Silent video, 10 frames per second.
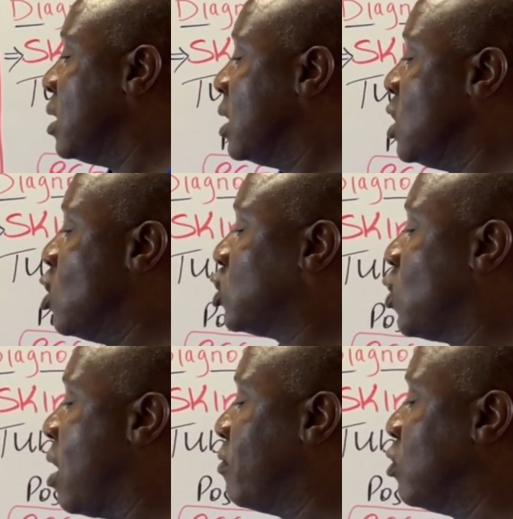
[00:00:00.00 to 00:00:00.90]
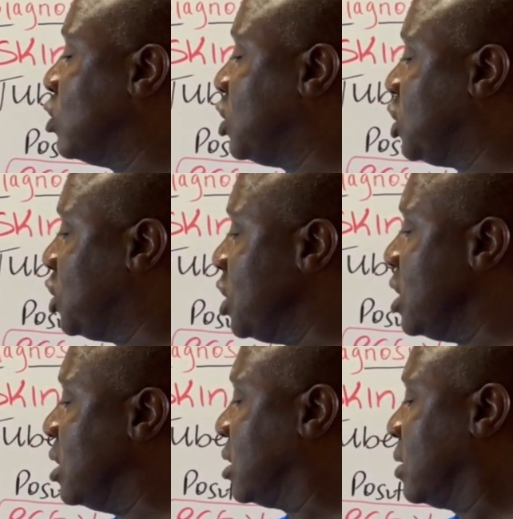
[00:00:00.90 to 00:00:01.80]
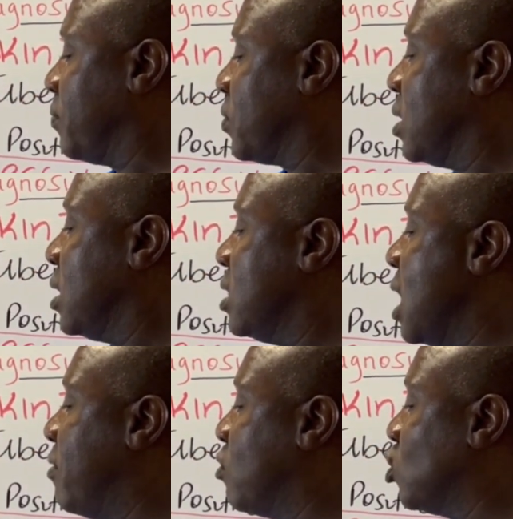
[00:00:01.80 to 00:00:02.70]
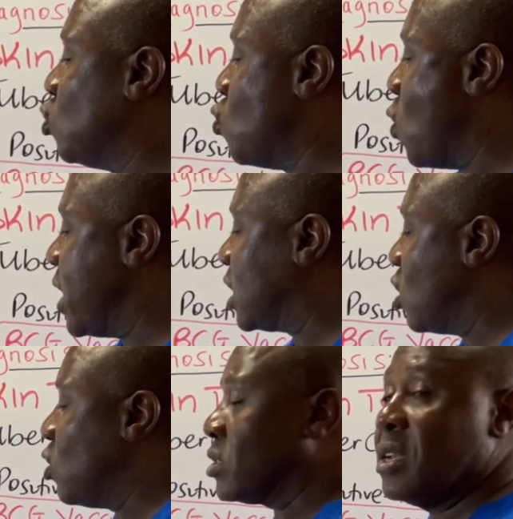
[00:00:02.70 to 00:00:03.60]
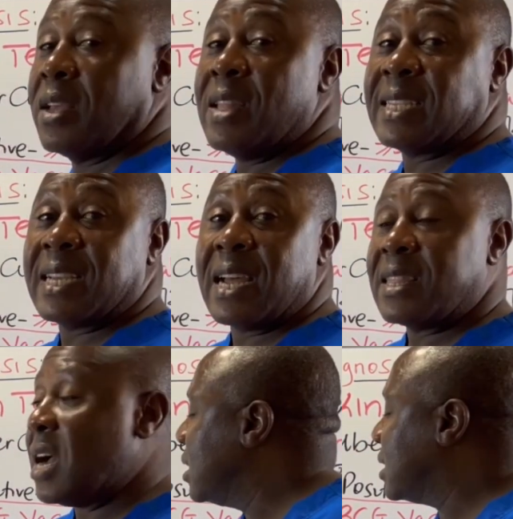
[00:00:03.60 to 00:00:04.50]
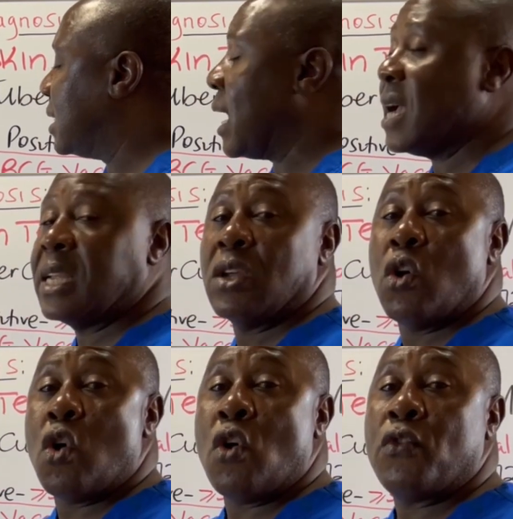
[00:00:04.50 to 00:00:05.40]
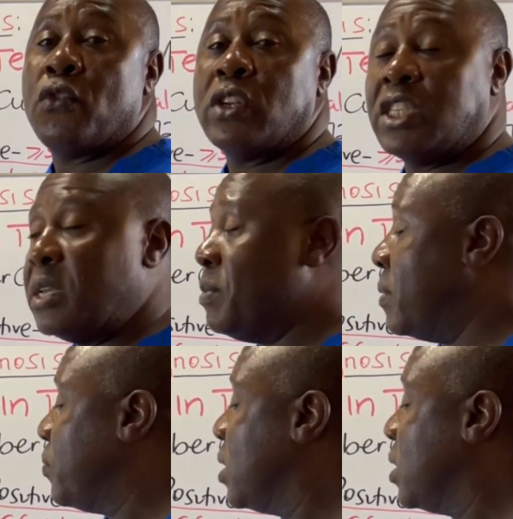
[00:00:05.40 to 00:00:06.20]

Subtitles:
They also have got chills. They have got weight loss. That's another sign of TB.